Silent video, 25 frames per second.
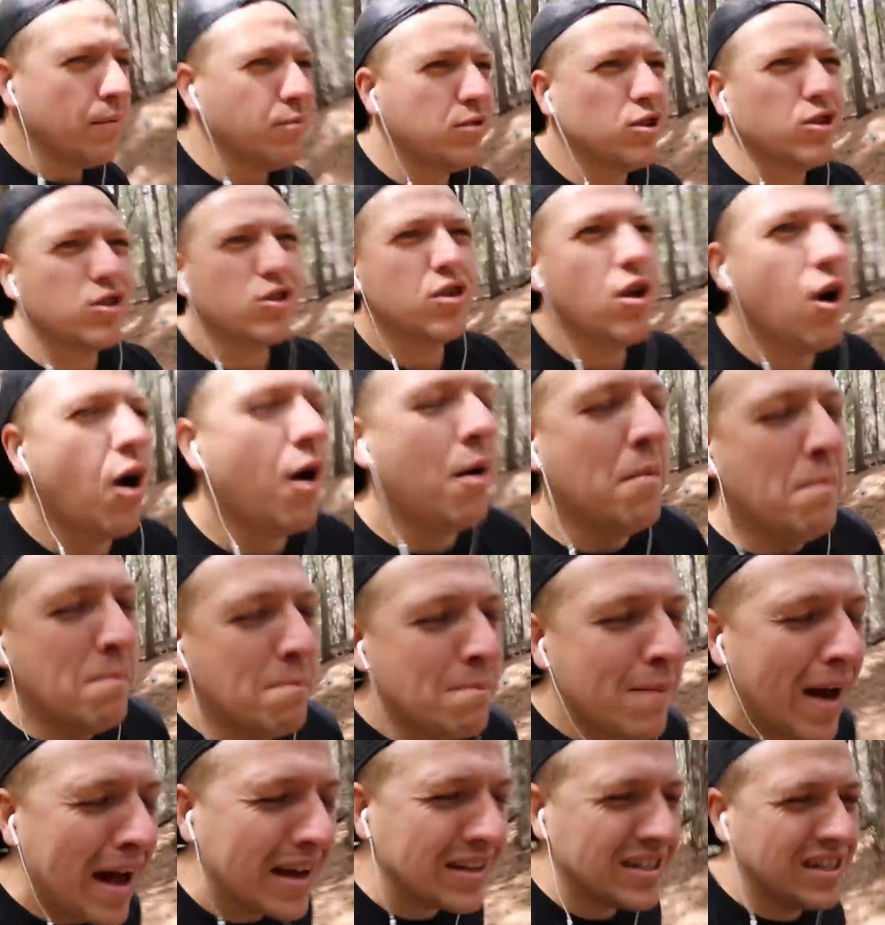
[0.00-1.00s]
I'm just not a
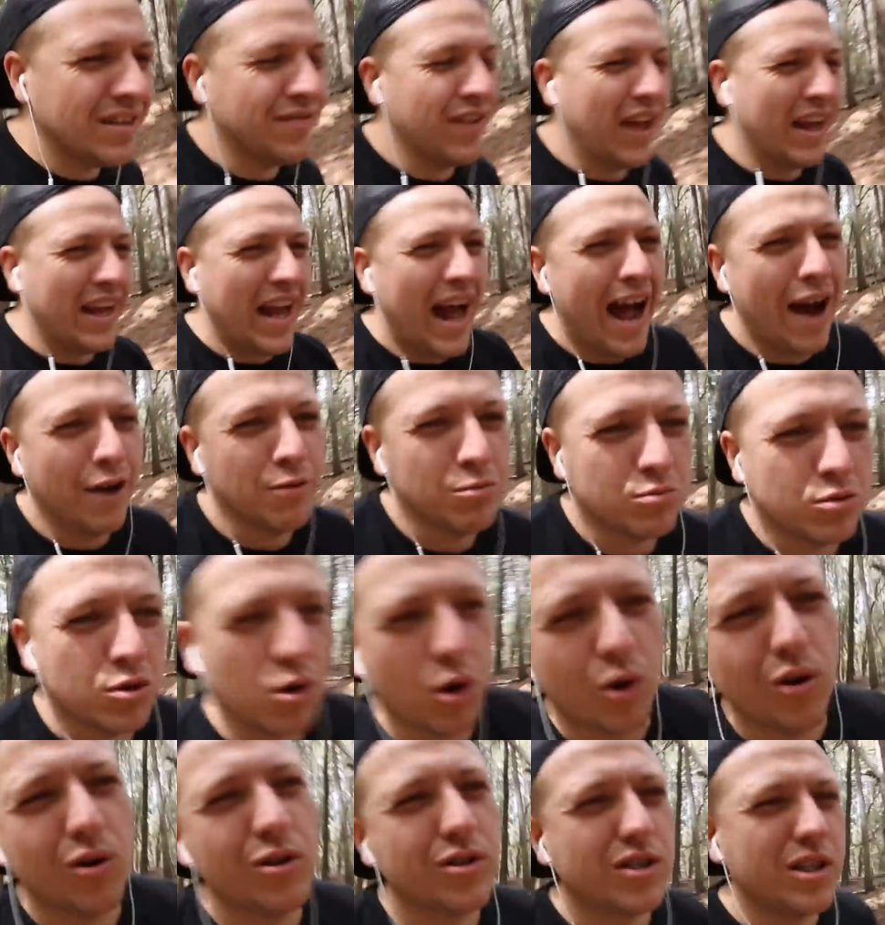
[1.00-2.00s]
massive, like,
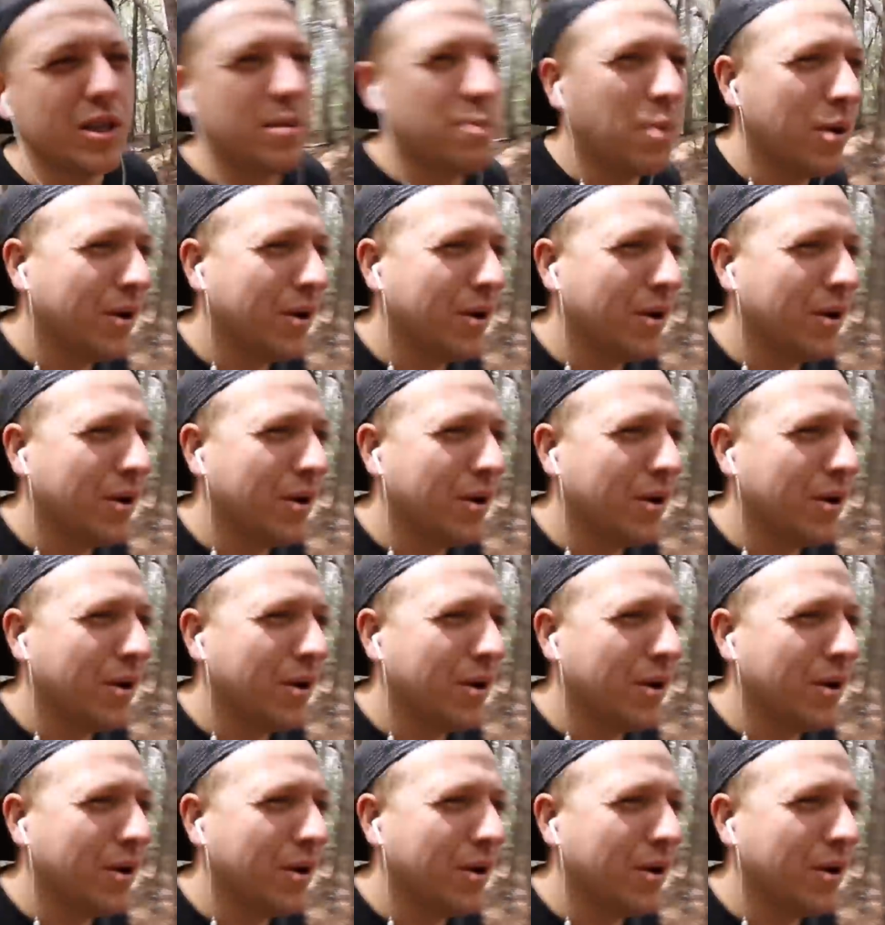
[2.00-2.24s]
outdoorsy